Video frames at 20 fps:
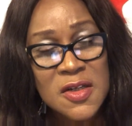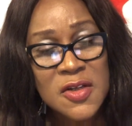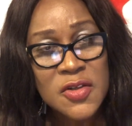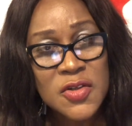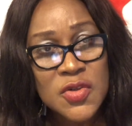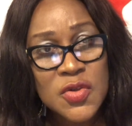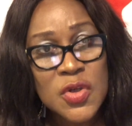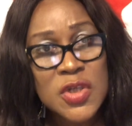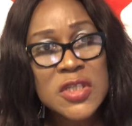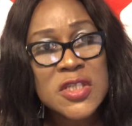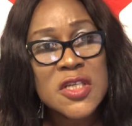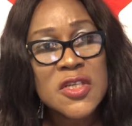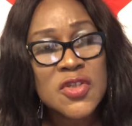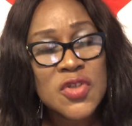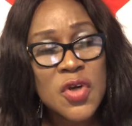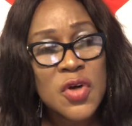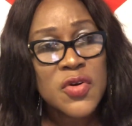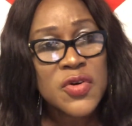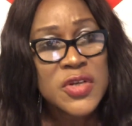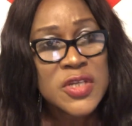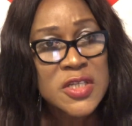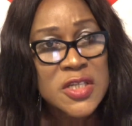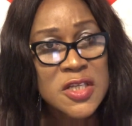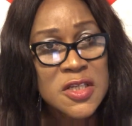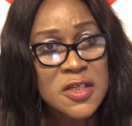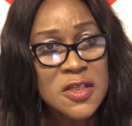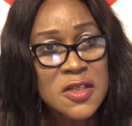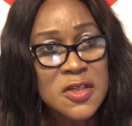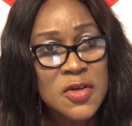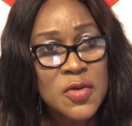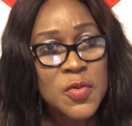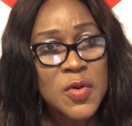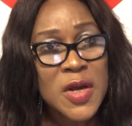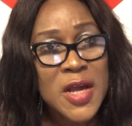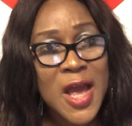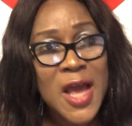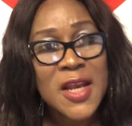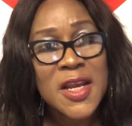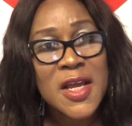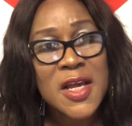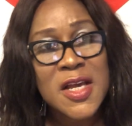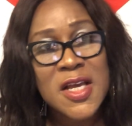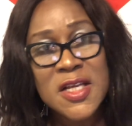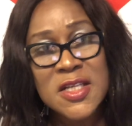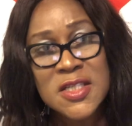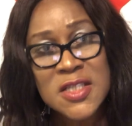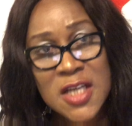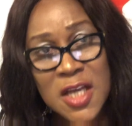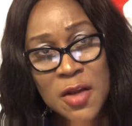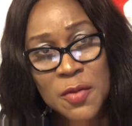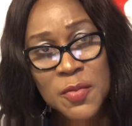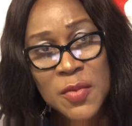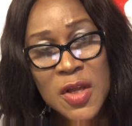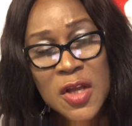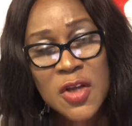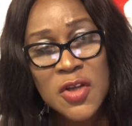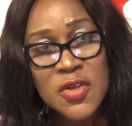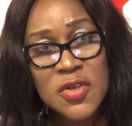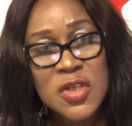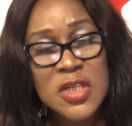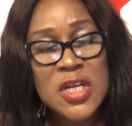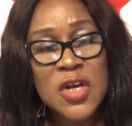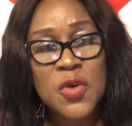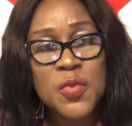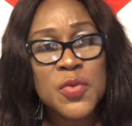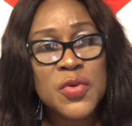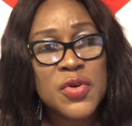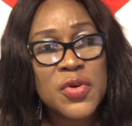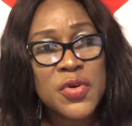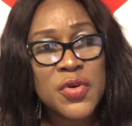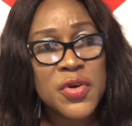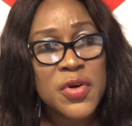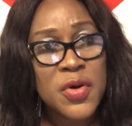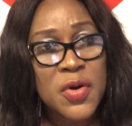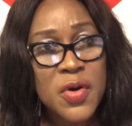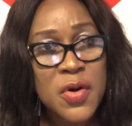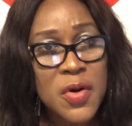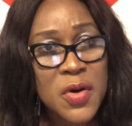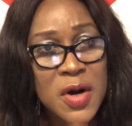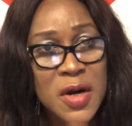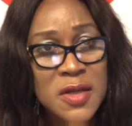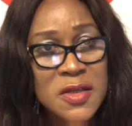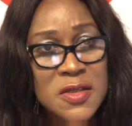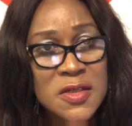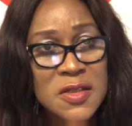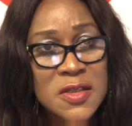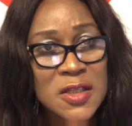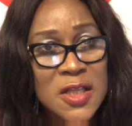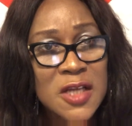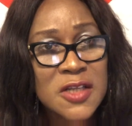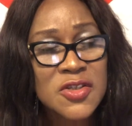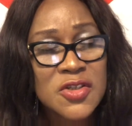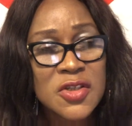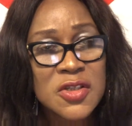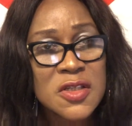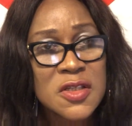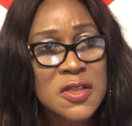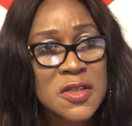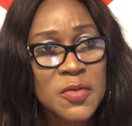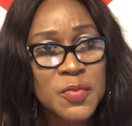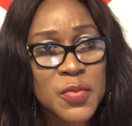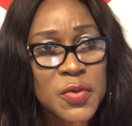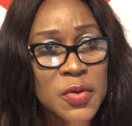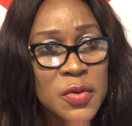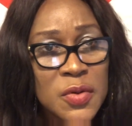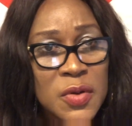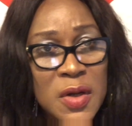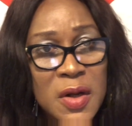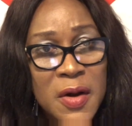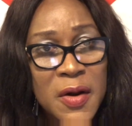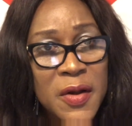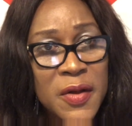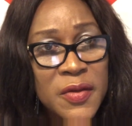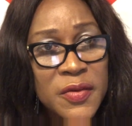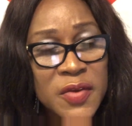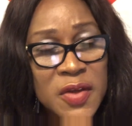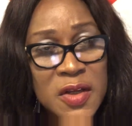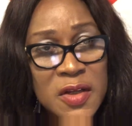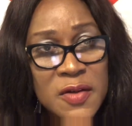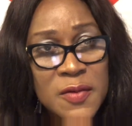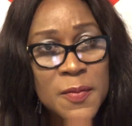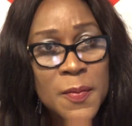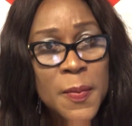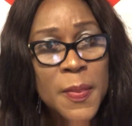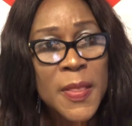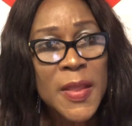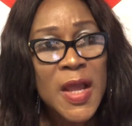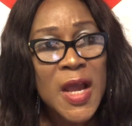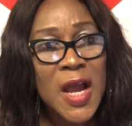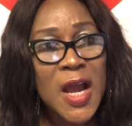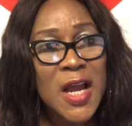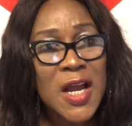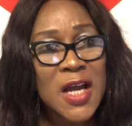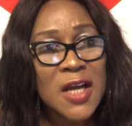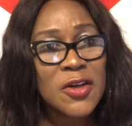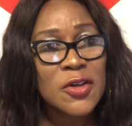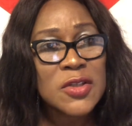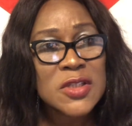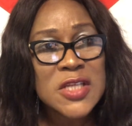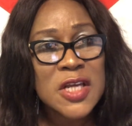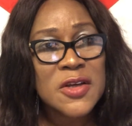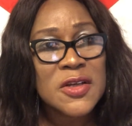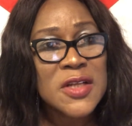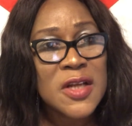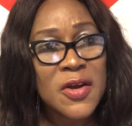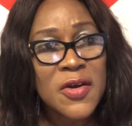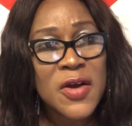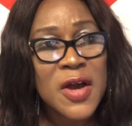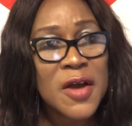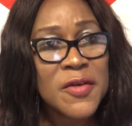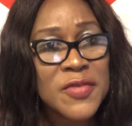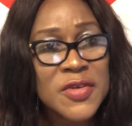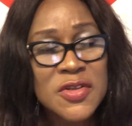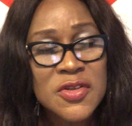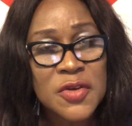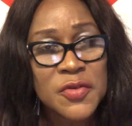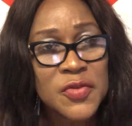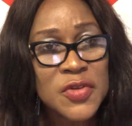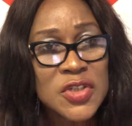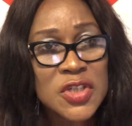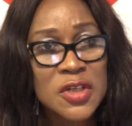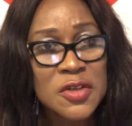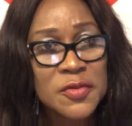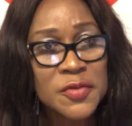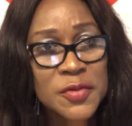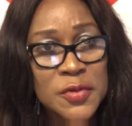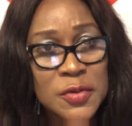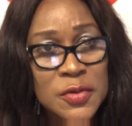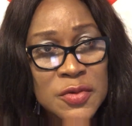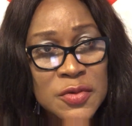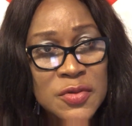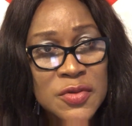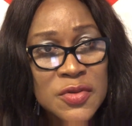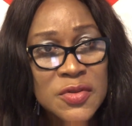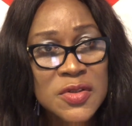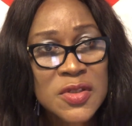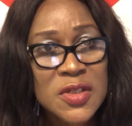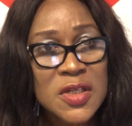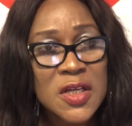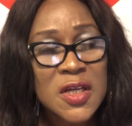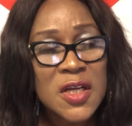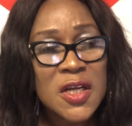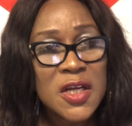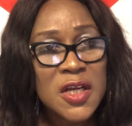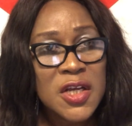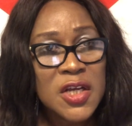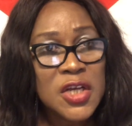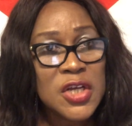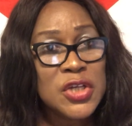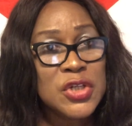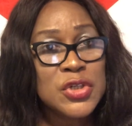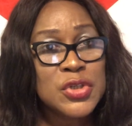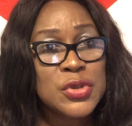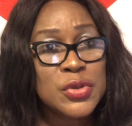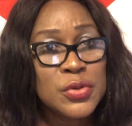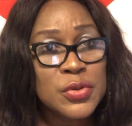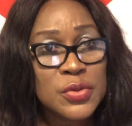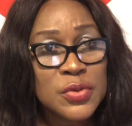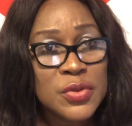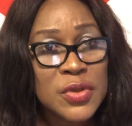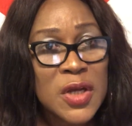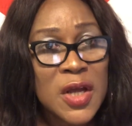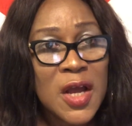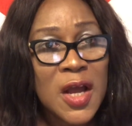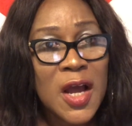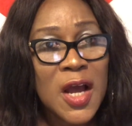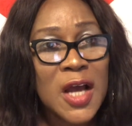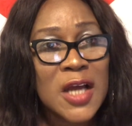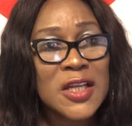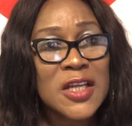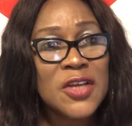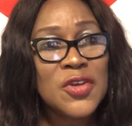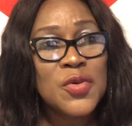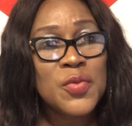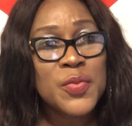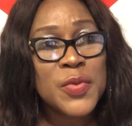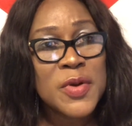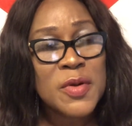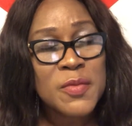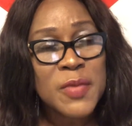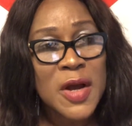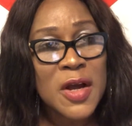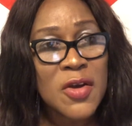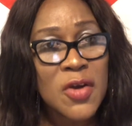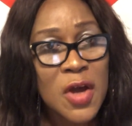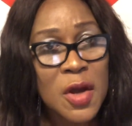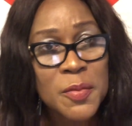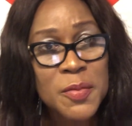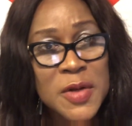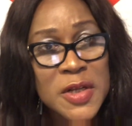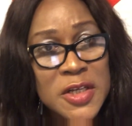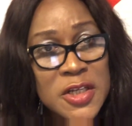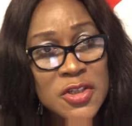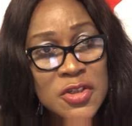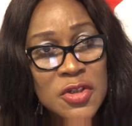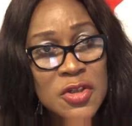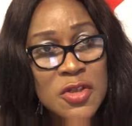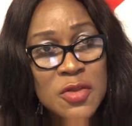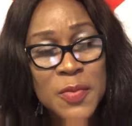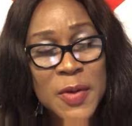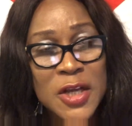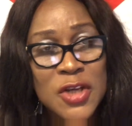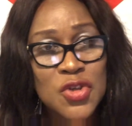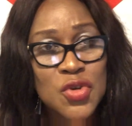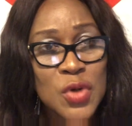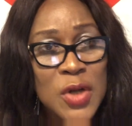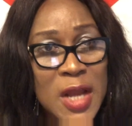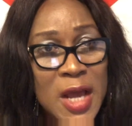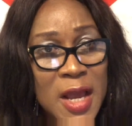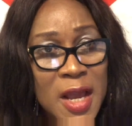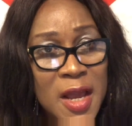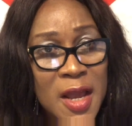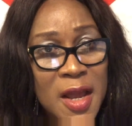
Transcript: So it is those reasons you will guard against them, so there will be no reoccurrence. That's just a simple thing. I cannot tell you that you have insufficient funds in June, and then you bring back your applications by July,